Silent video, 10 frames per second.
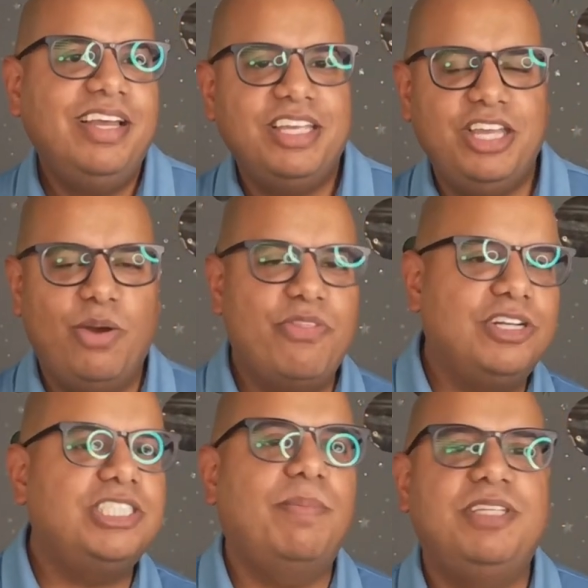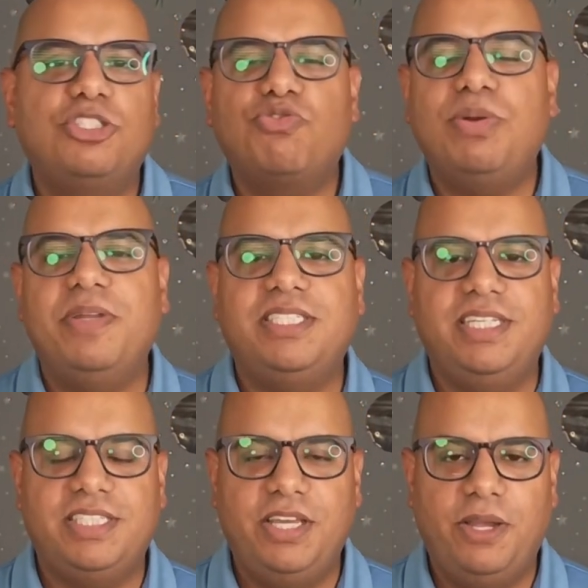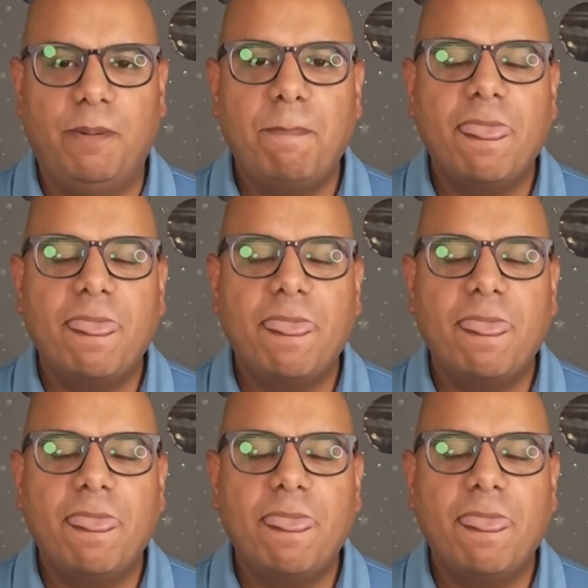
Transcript: There's some discrepancies here.